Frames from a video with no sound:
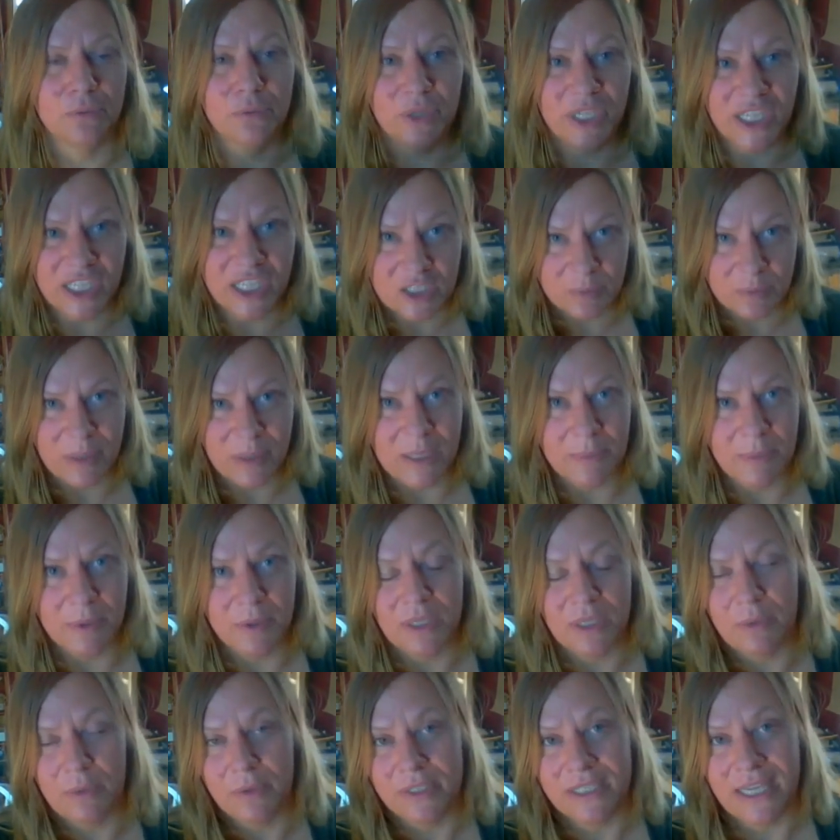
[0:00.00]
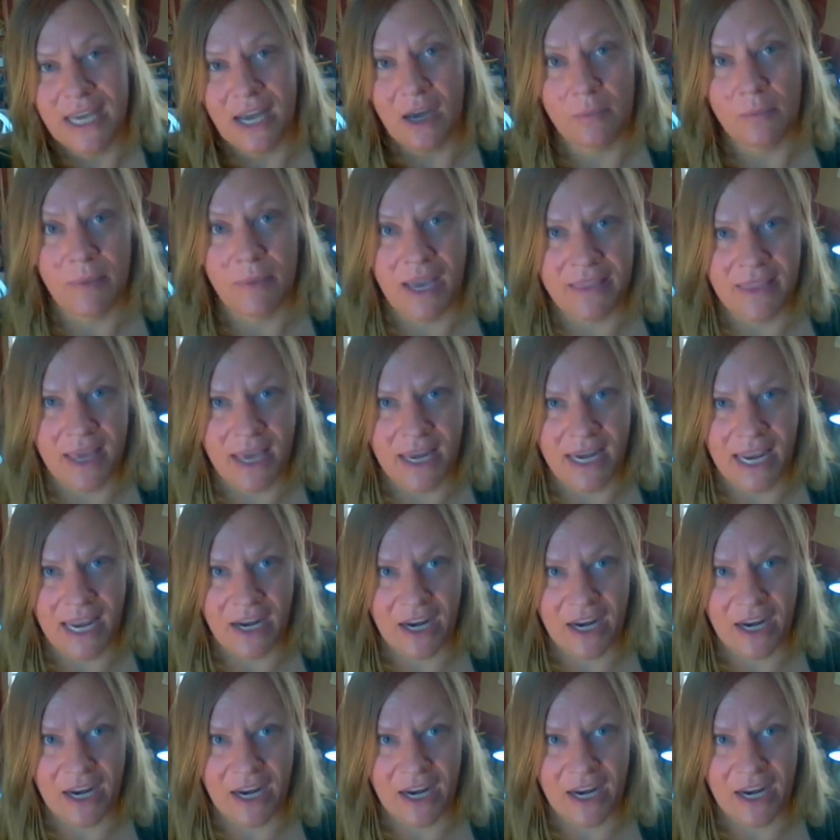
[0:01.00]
reach people that were down by that